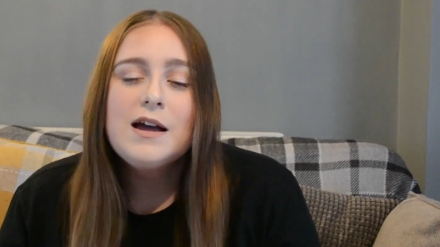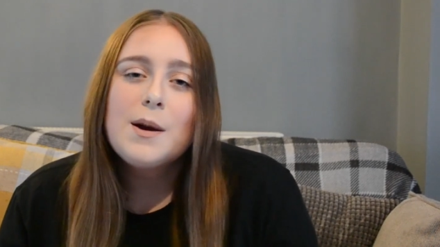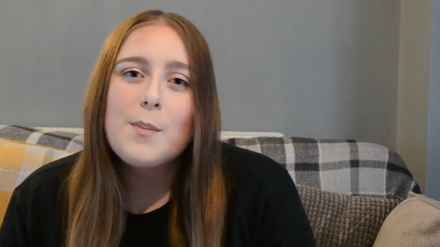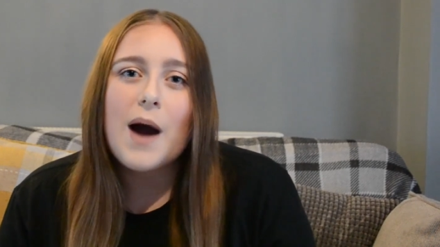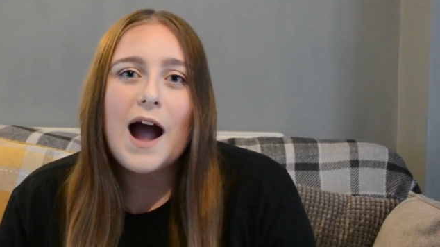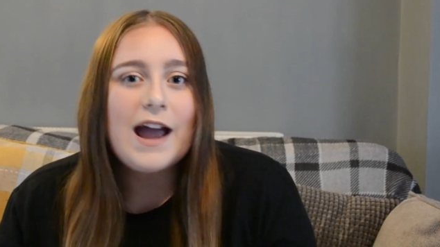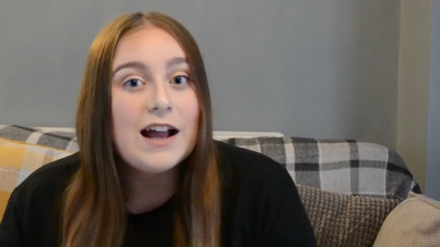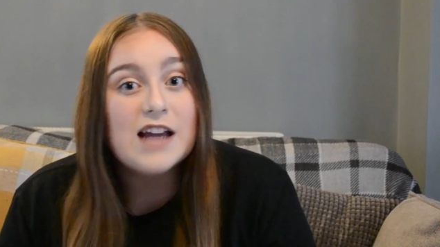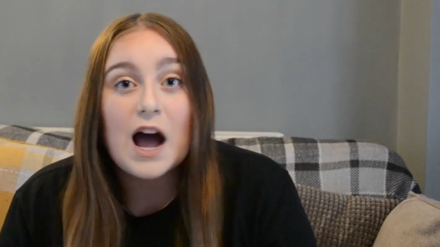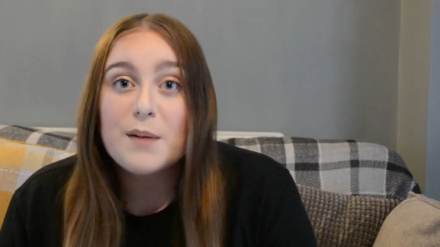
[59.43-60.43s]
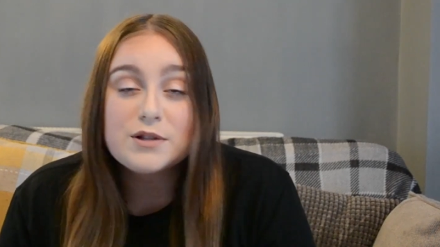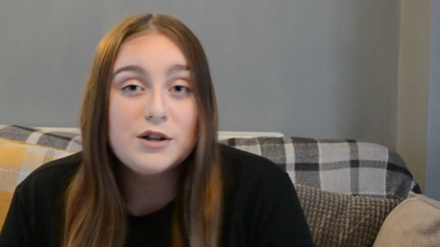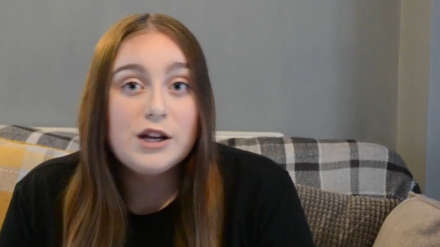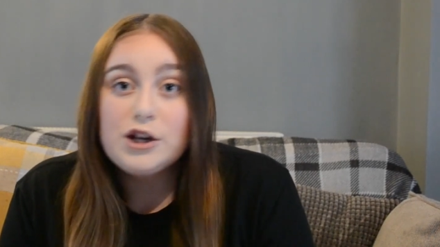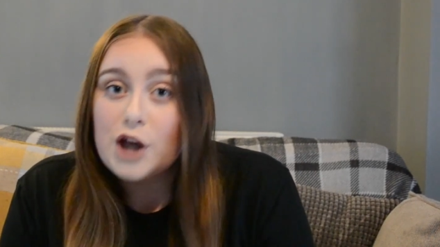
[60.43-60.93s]
But I had
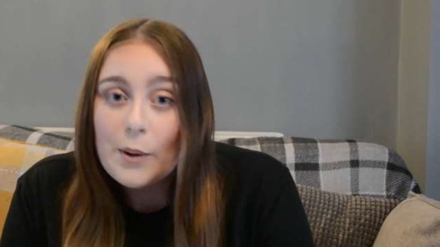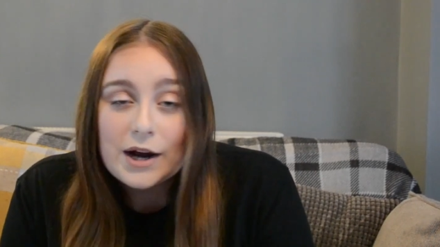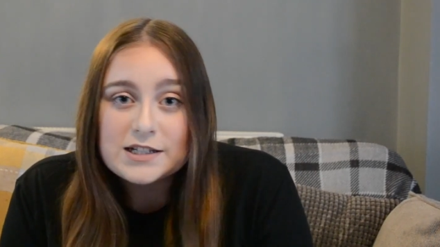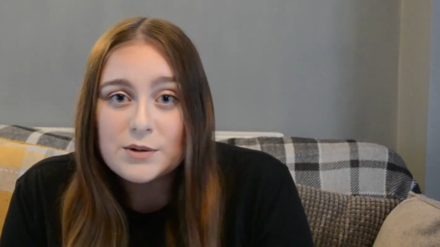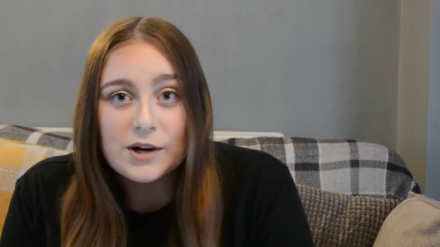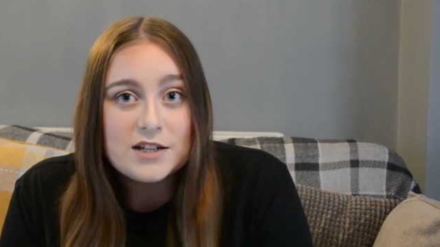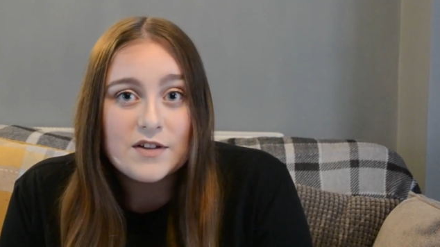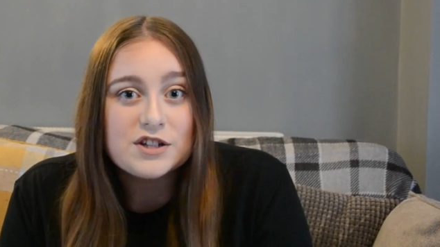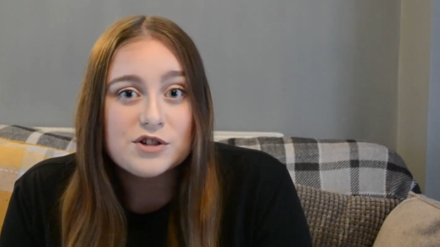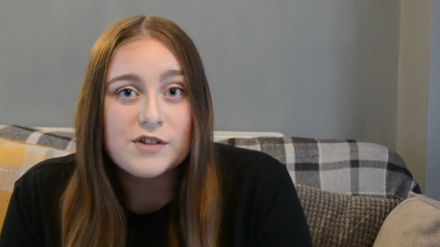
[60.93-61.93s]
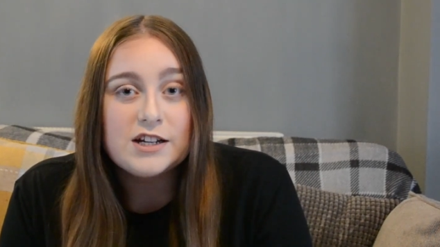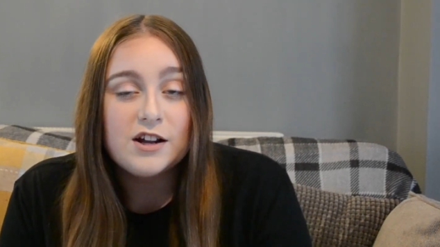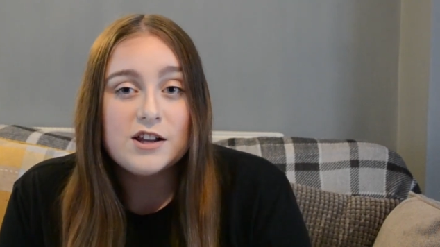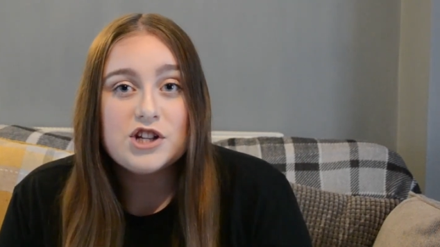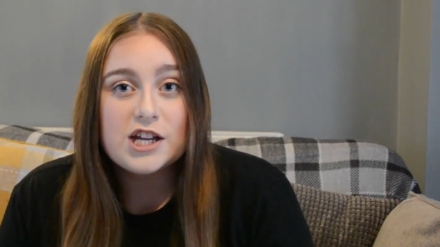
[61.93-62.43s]
absolutely no idea what interventional
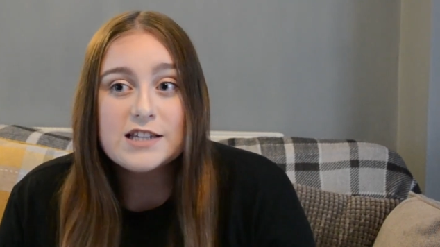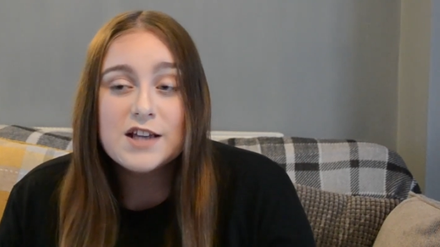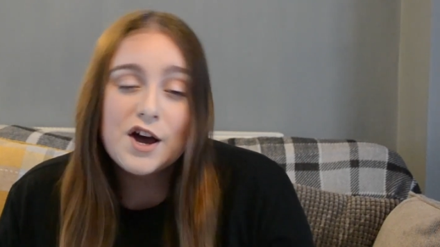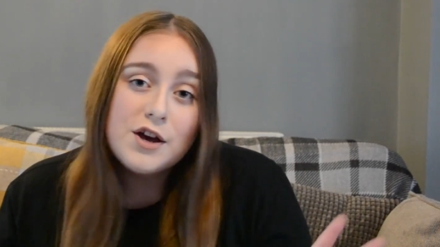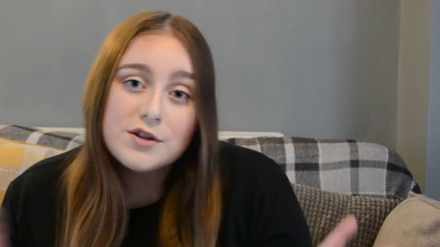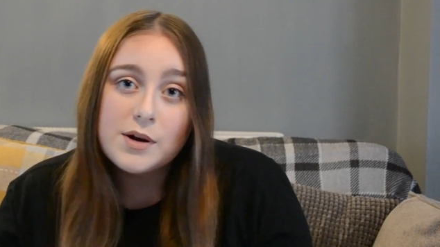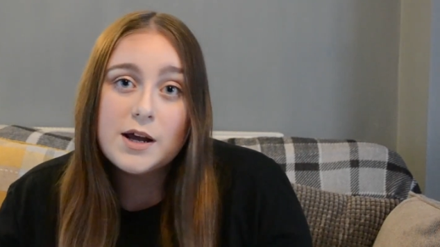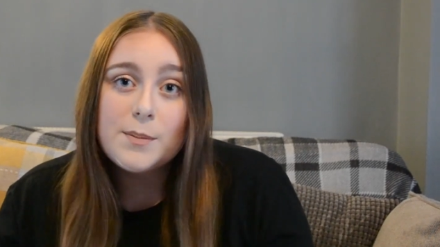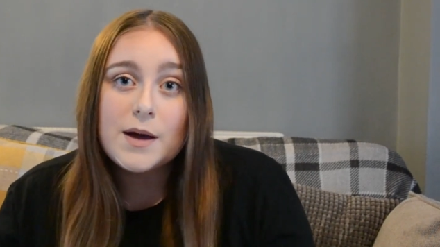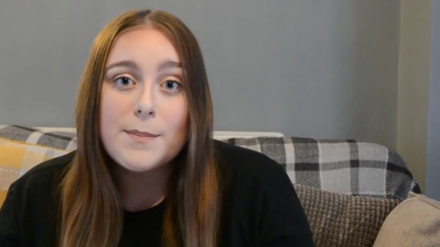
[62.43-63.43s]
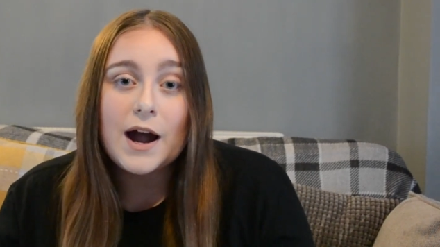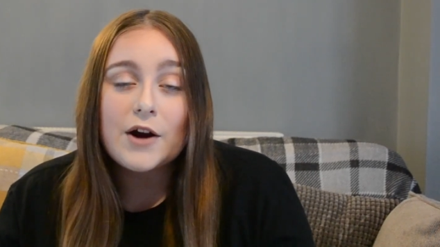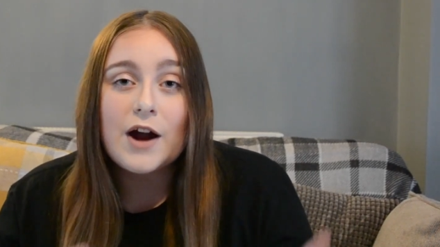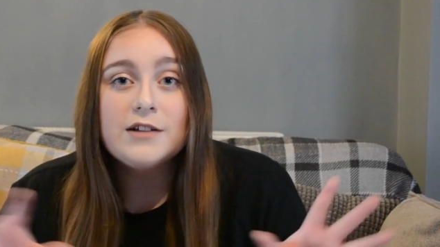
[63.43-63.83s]
radiology is. So a little bit of background,